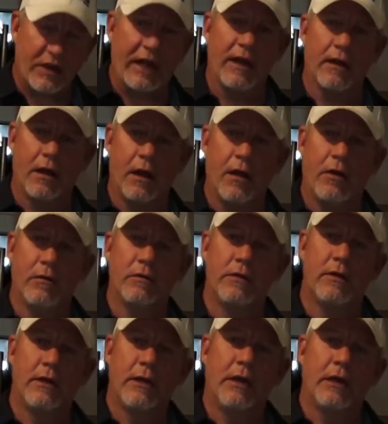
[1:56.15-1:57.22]
that long.
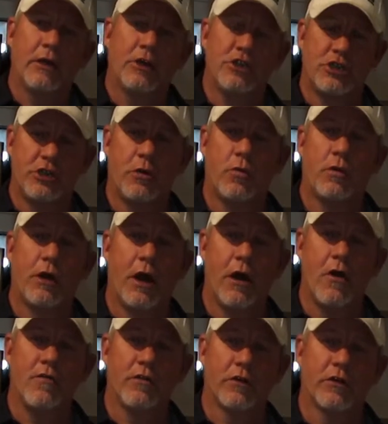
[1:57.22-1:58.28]
Because you don't want to
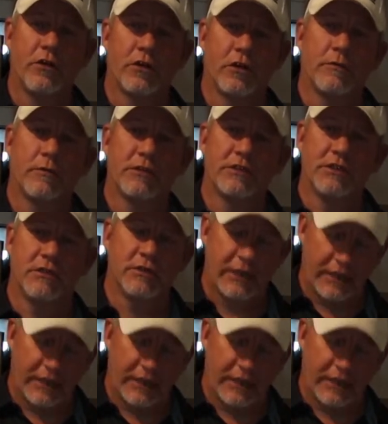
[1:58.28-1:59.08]
overcook them because it'll